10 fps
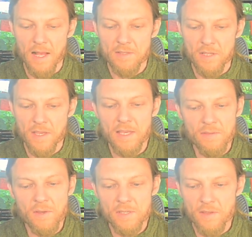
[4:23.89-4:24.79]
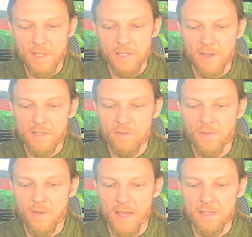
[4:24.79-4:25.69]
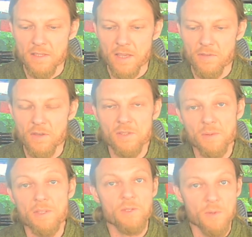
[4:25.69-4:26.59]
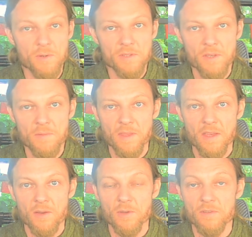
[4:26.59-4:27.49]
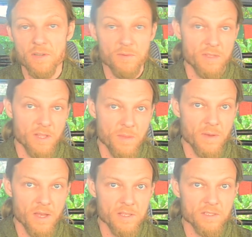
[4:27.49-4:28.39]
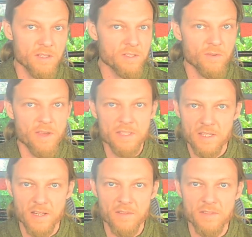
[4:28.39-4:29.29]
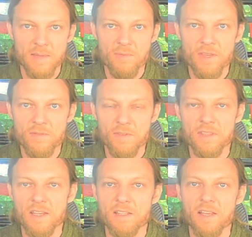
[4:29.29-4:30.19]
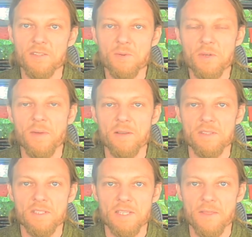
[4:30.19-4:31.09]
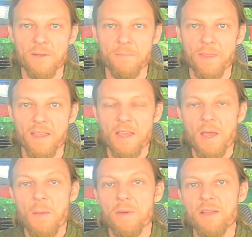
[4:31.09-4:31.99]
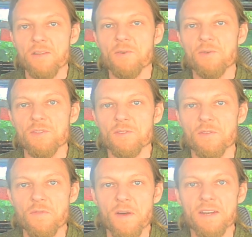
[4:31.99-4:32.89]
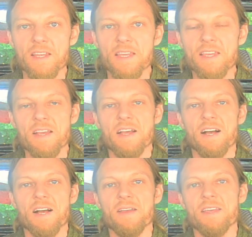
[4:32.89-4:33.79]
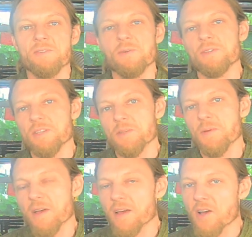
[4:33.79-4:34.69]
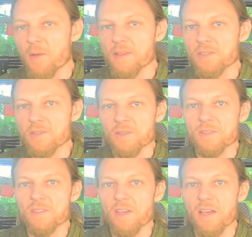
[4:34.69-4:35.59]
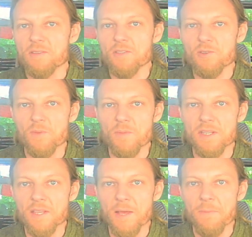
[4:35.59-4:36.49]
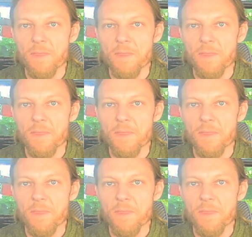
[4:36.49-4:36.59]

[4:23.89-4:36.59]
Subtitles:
Giving yourself that time to reflect. If you've got someone to talk to, or you've done it with another person, it's great to kind of debrief and talk about it together. But then, of course, finally, it's always good to put a comment on social media,